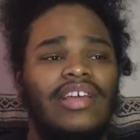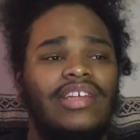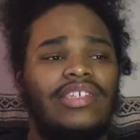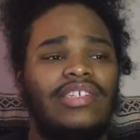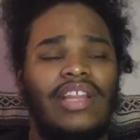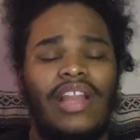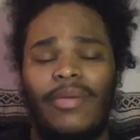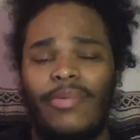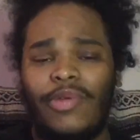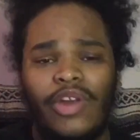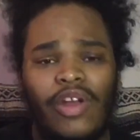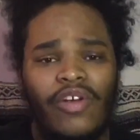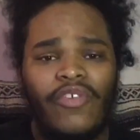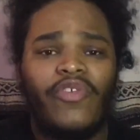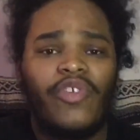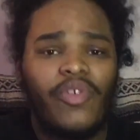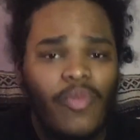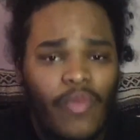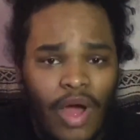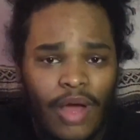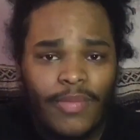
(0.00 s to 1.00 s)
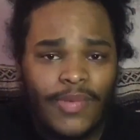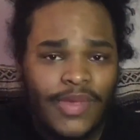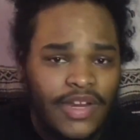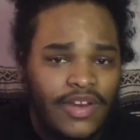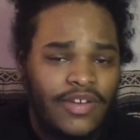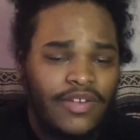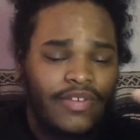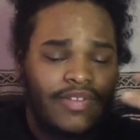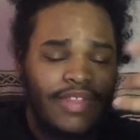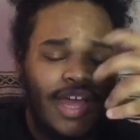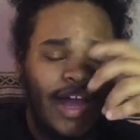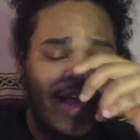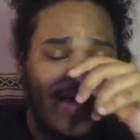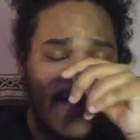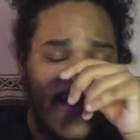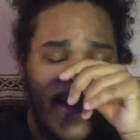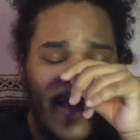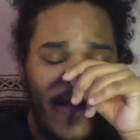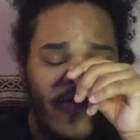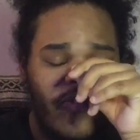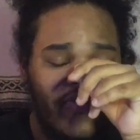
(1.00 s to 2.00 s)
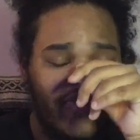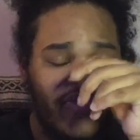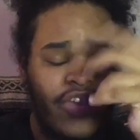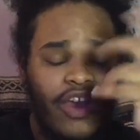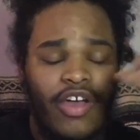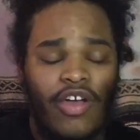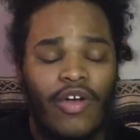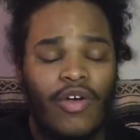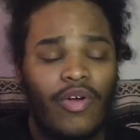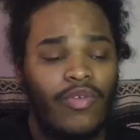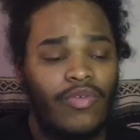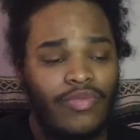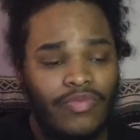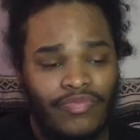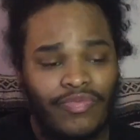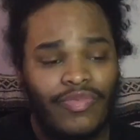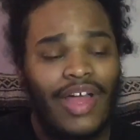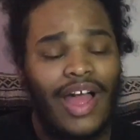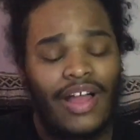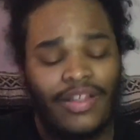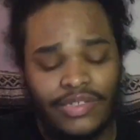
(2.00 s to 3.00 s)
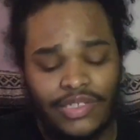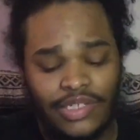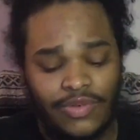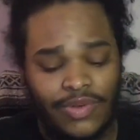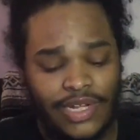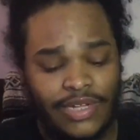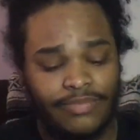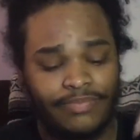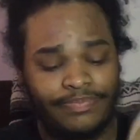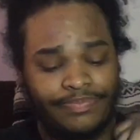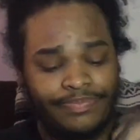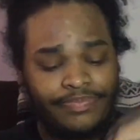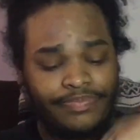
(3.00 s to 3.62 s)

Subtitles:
So let me know if you want me to do that. If so, I'll do it.